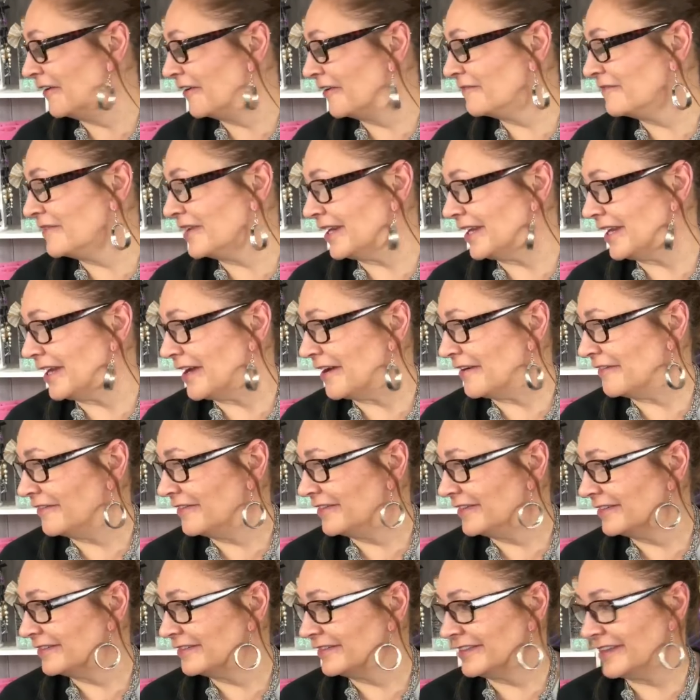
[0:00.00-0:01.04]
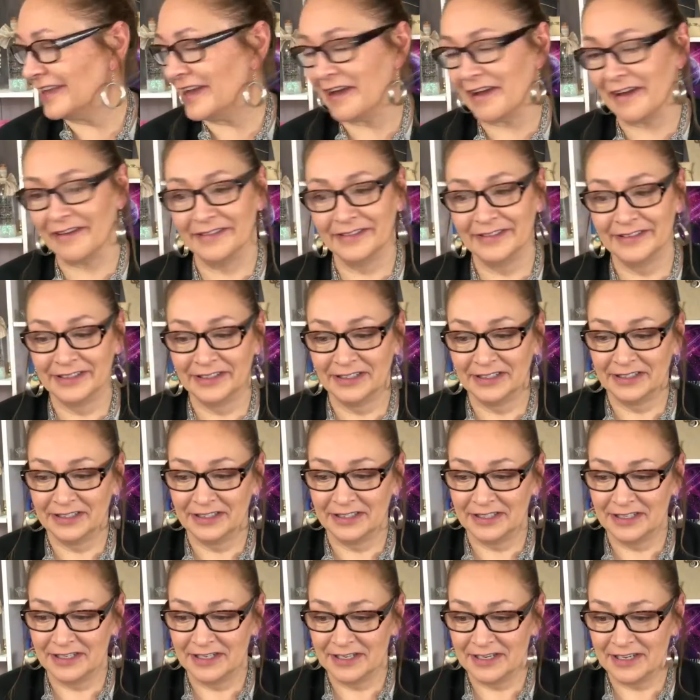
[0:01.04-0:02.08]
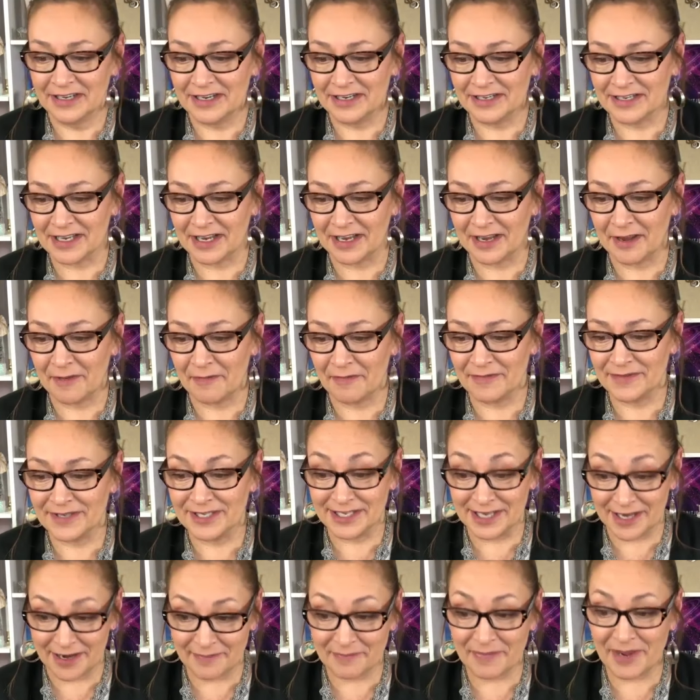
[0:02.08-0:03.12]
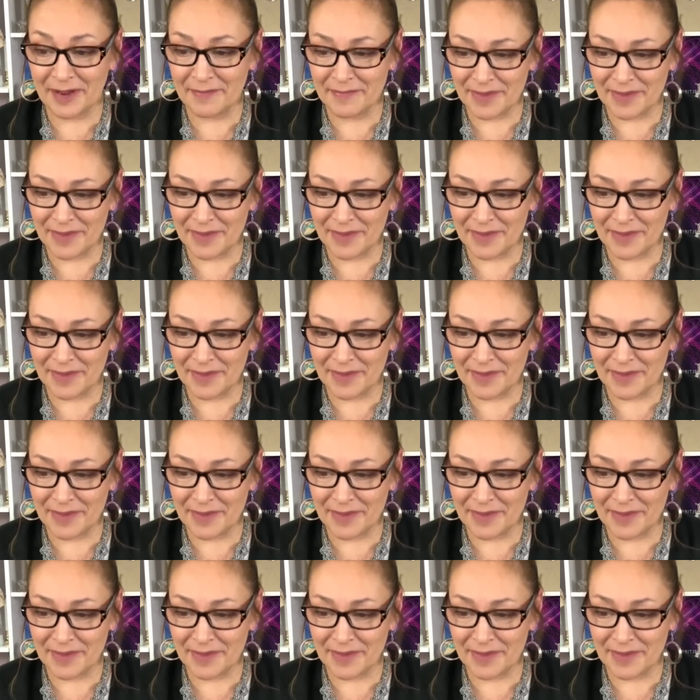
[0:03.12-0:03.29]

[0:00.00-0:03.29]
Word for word: or video. Yeah. Because like see it by